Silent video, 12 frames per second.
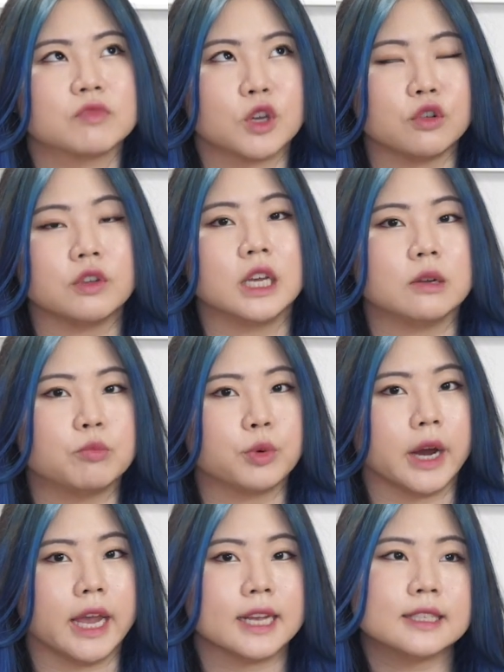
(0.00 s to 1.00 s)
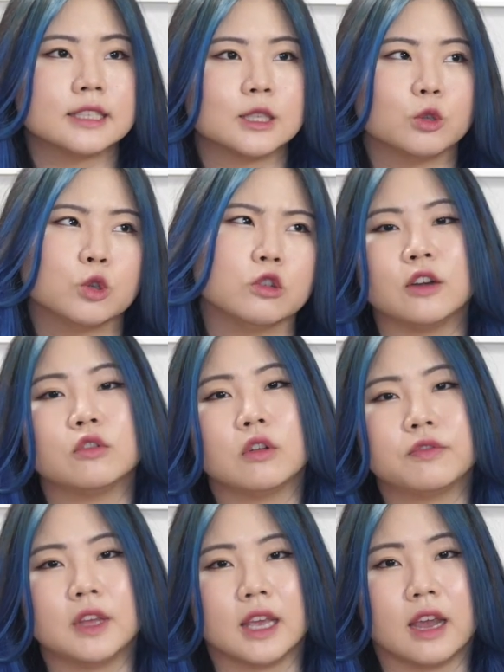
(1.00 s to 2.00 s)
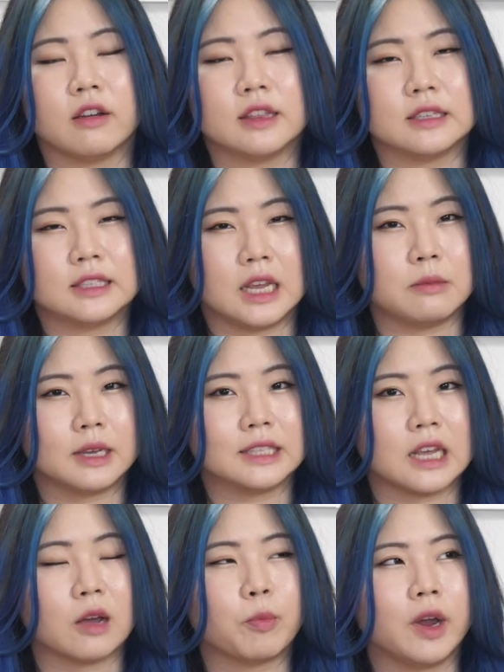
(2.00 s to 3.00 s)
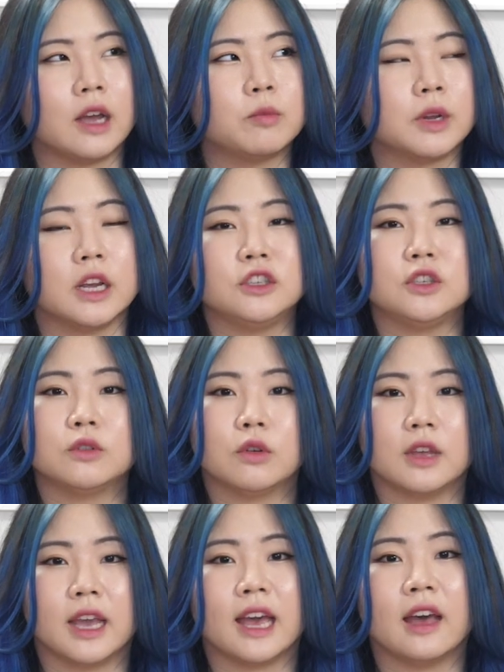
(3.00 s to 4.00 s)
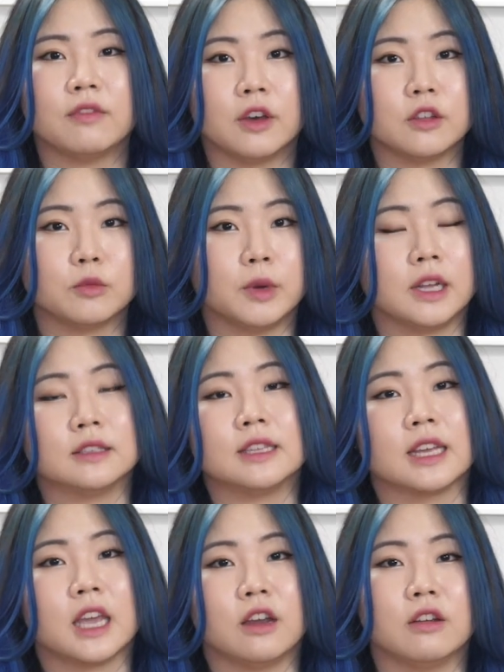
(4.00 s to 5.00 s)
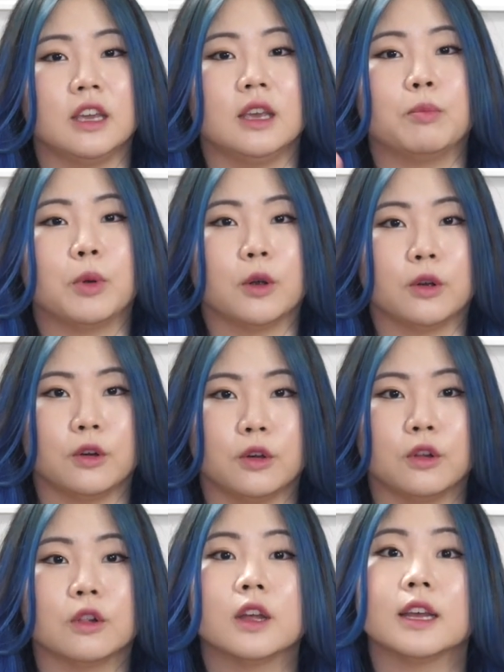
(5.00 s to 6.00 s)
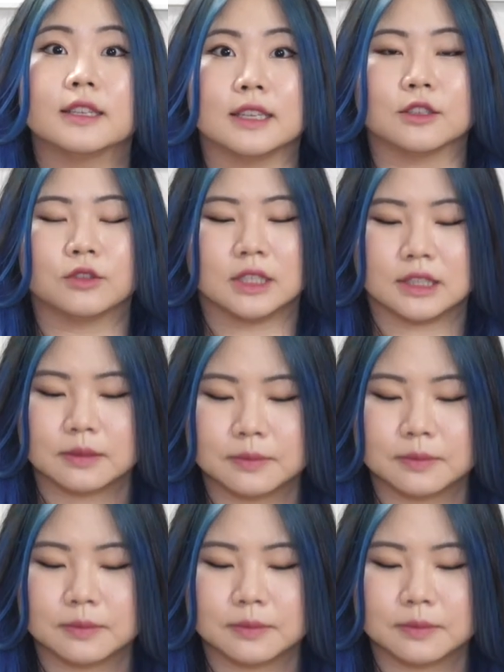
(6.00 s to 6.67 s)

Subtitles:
Korean brands. I don't know if they carry the same exact brand, but I do know they have other brands that carry pearl accessories.